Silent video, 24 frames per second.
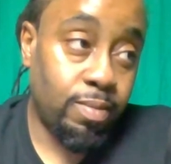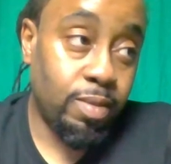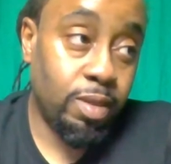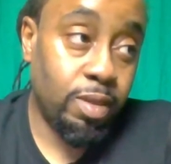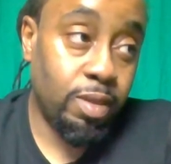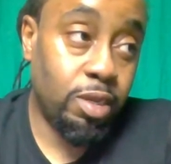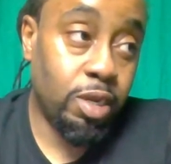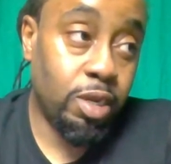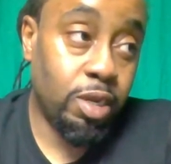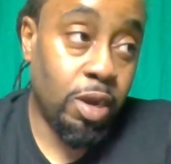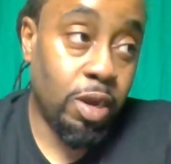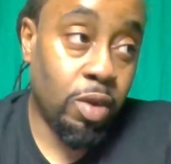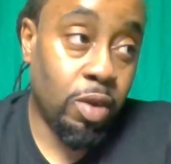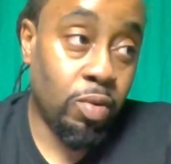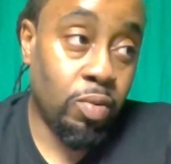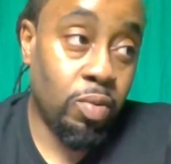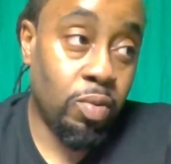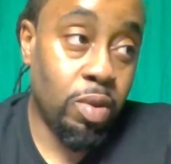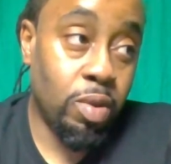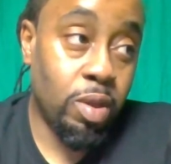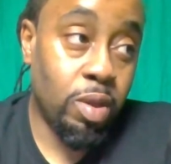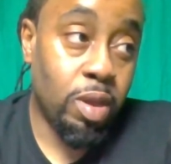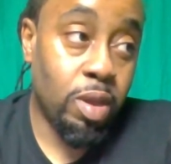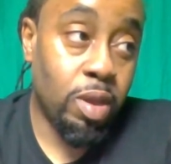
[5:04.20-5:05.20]
you know,
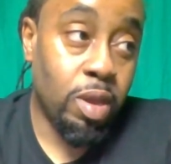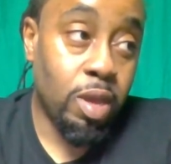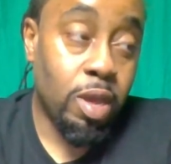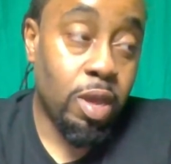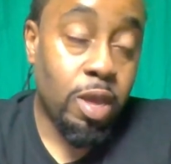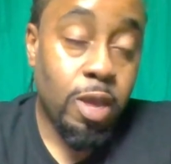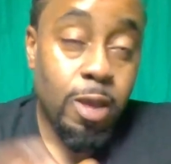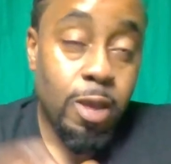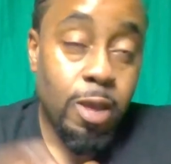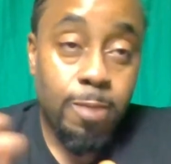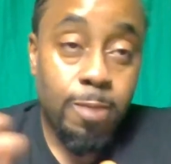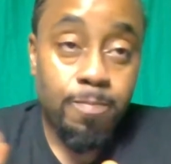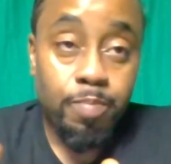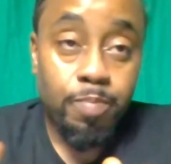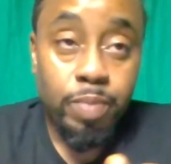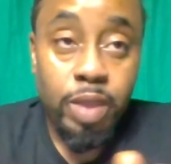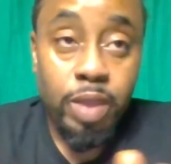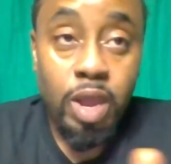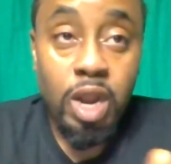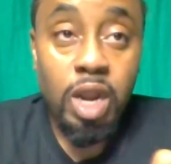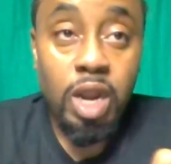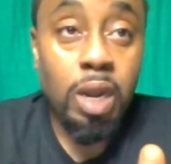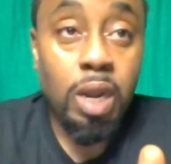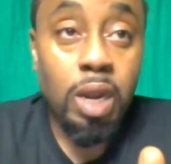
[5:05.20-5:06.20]

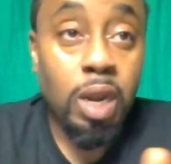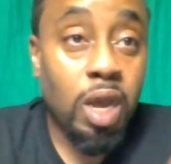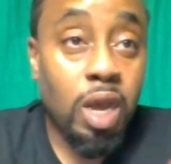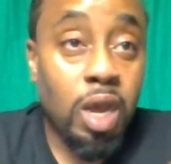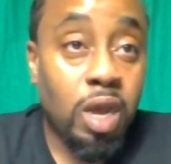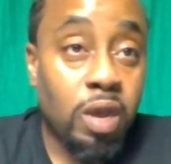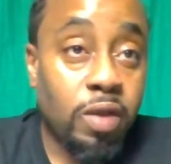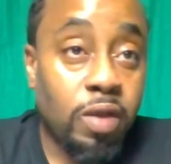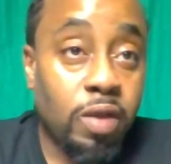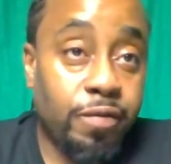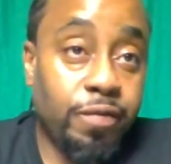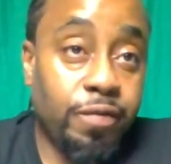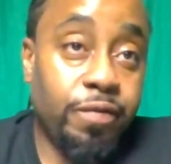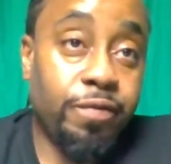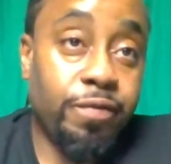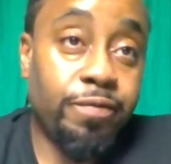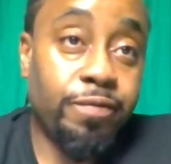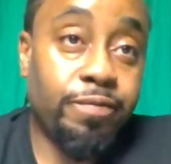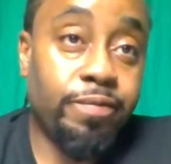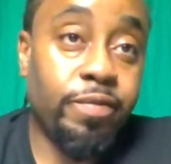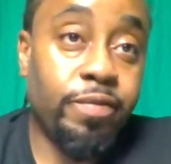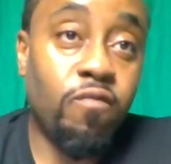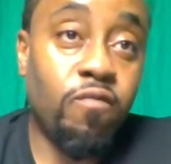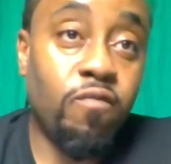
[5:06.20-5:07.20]
love,
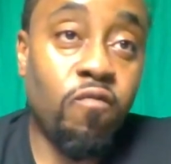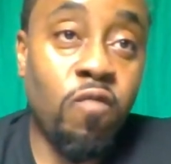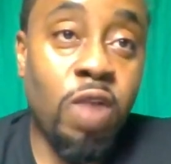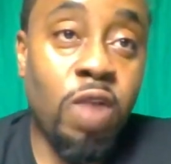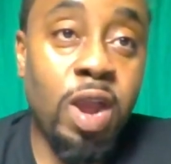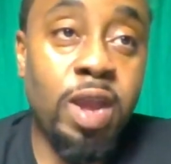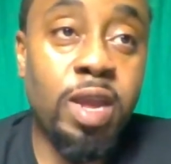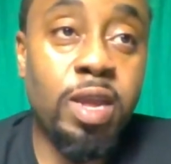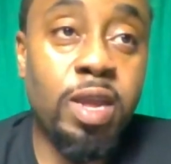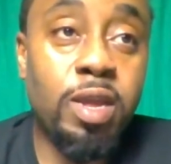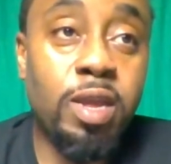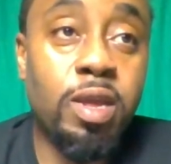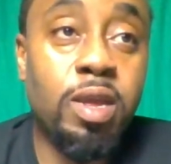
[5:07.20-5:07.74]
right?